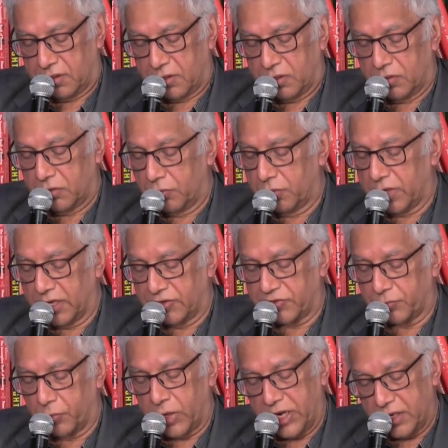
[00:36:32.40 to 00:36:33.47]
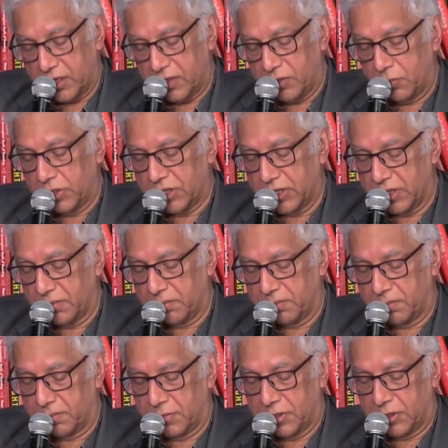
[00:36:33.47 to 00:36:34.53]
who has waited with
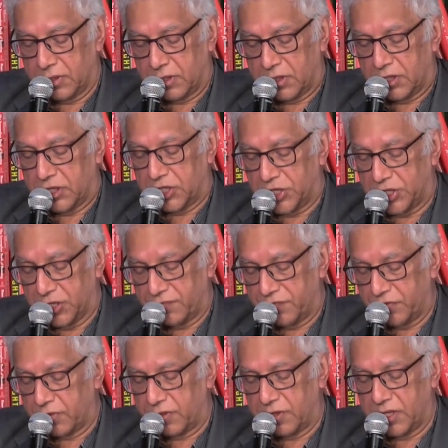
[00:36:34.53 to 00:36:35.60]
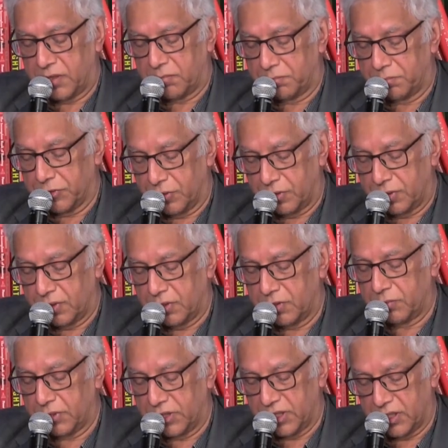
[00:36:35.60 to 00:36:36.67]
him, shivered and burned
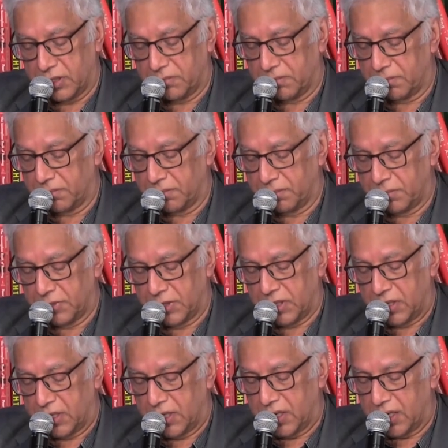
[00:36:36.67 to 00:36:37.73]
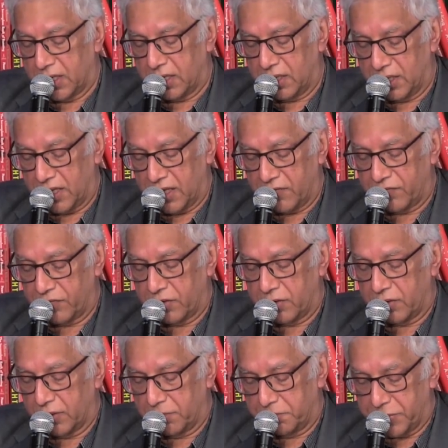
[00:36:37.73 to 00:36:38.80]
with him, and
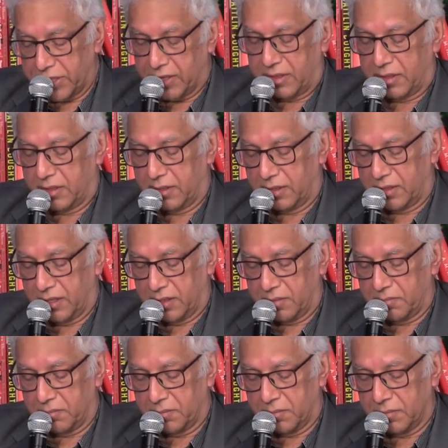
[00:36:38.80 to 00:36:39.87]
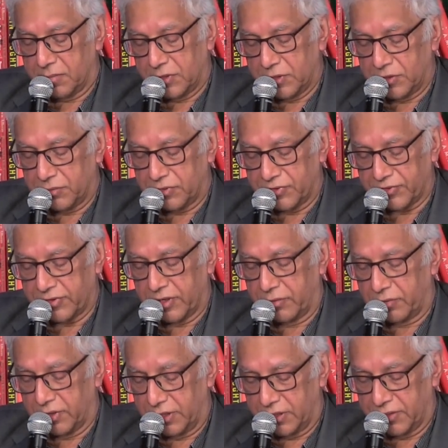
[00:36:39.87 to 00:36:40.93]
never abandoned him to his
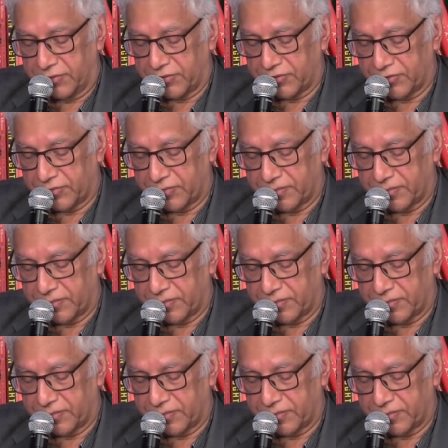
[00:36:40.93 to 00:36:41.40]
loneliness.